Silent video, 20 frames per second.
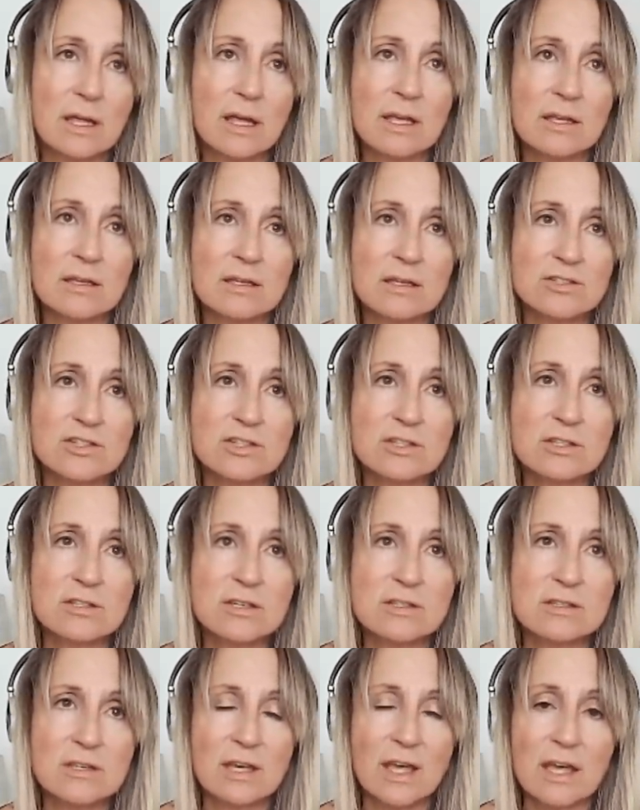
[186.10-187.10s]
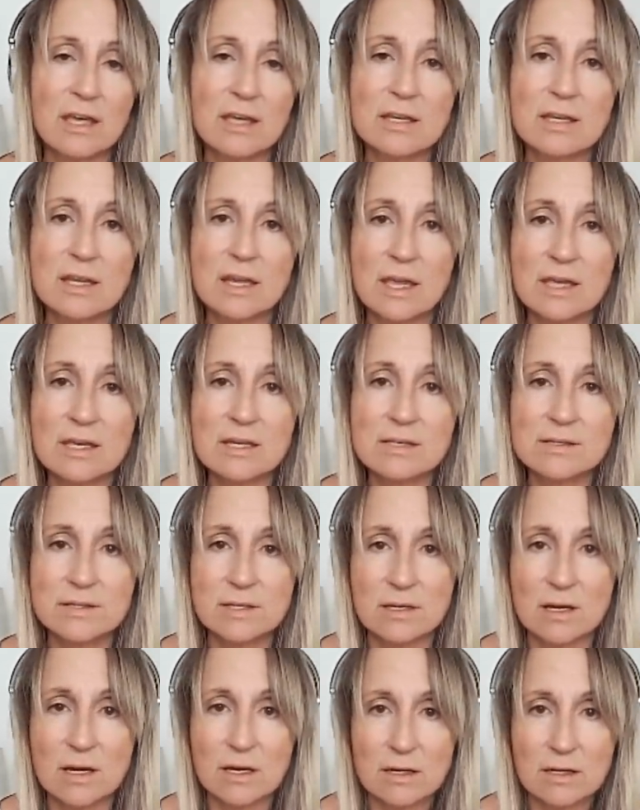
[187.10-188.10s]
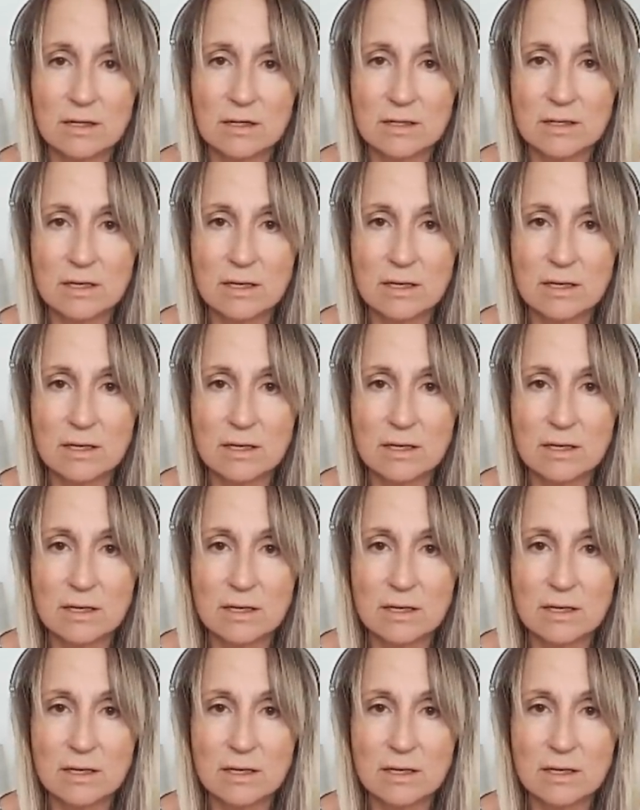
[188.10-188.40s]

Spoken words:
it just doesn't get any easier.